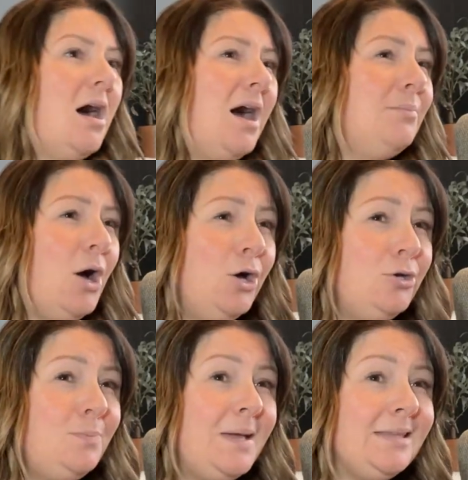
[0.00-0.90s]
I'm
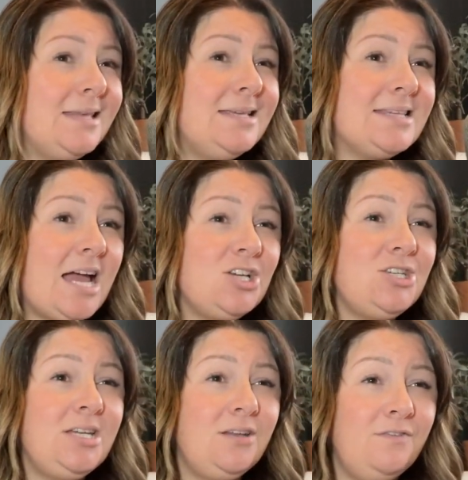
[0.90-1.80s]
hoping that it's
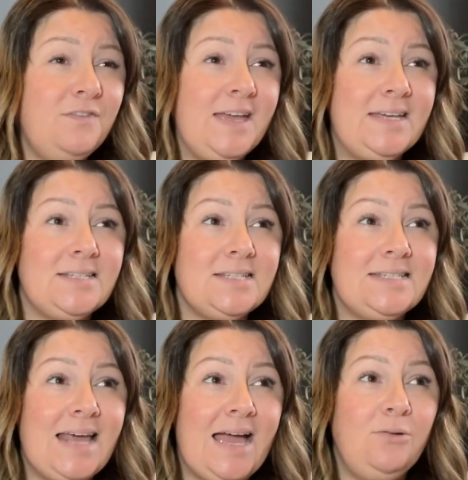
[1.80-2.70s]
actually going to fit.
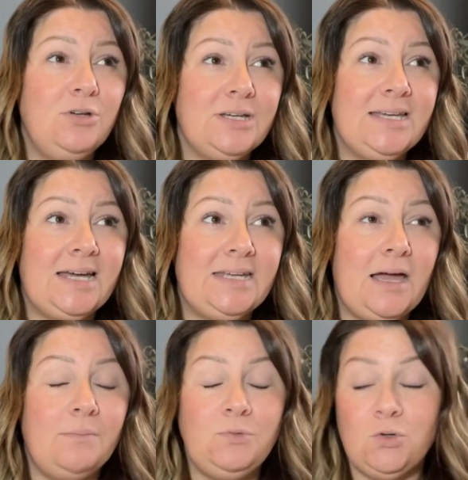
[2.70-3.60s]
Now looking at it,
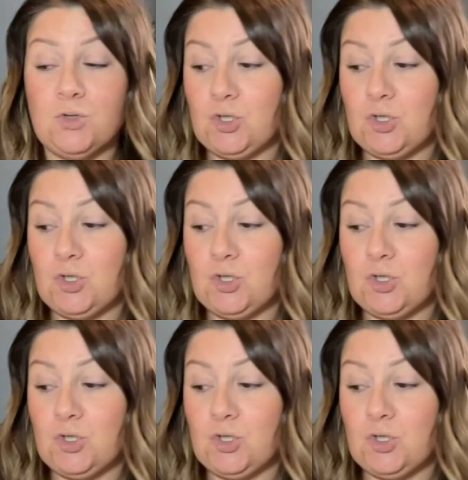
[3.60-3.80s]
I'm not